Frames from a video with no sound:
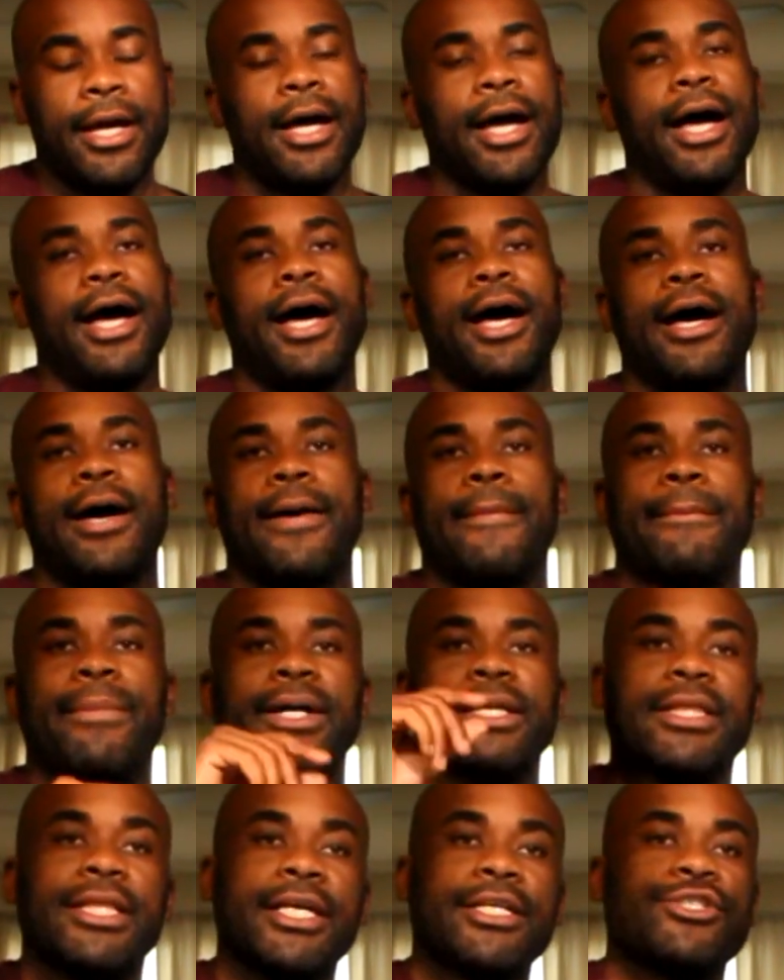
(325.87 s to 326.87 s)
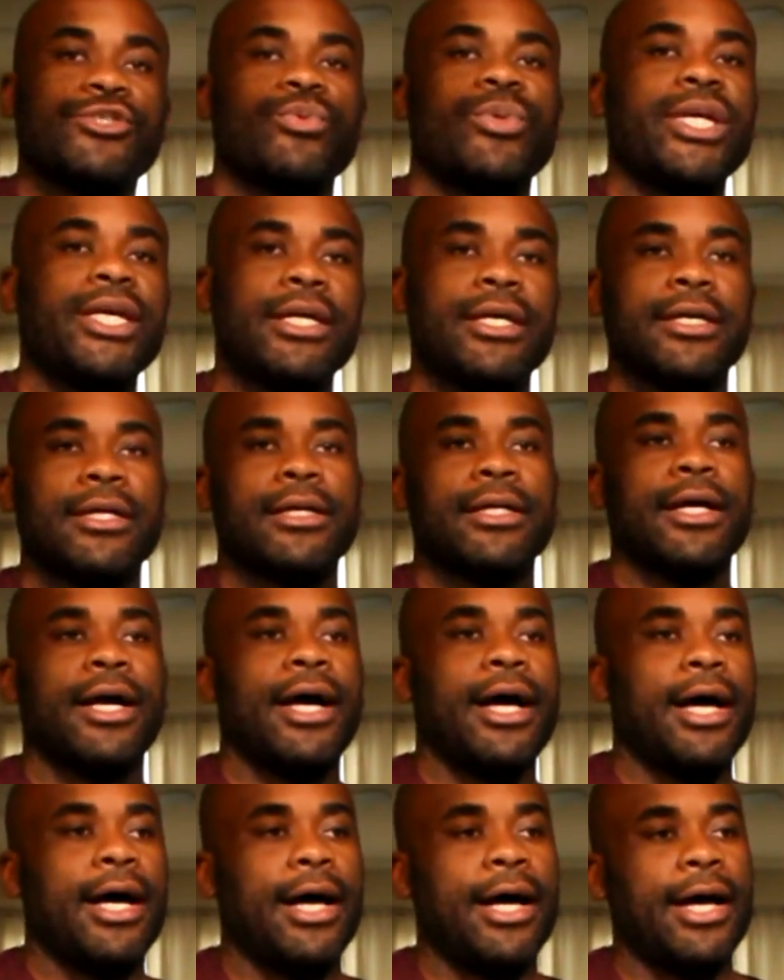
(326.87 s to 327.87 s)
Uh, but this week,
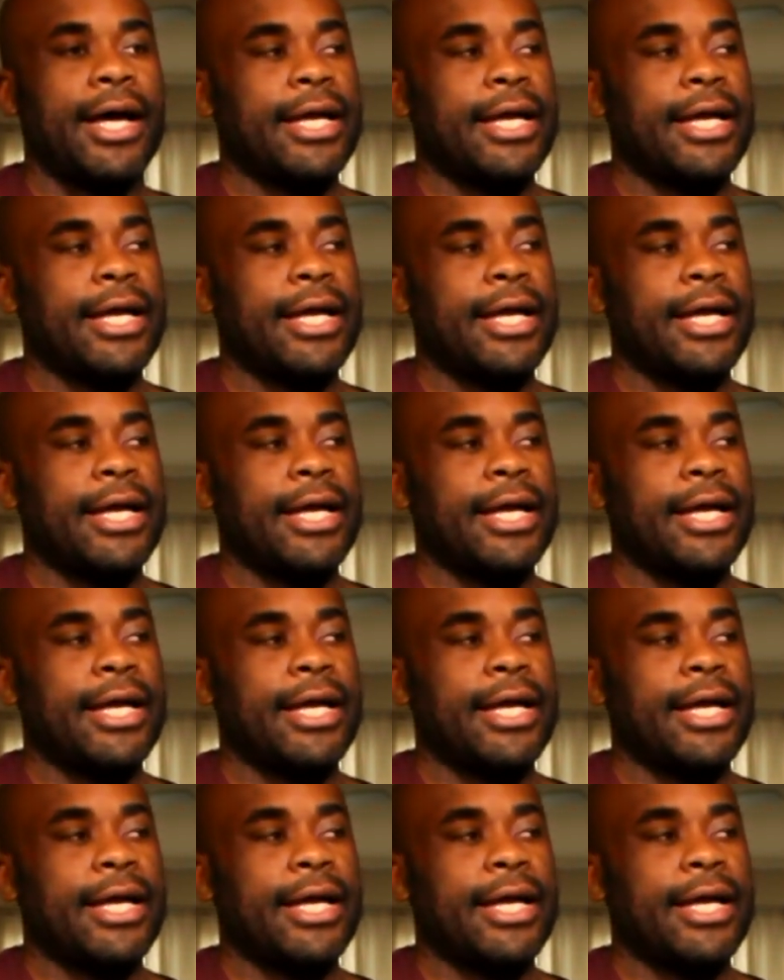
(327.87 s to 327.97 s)
uh,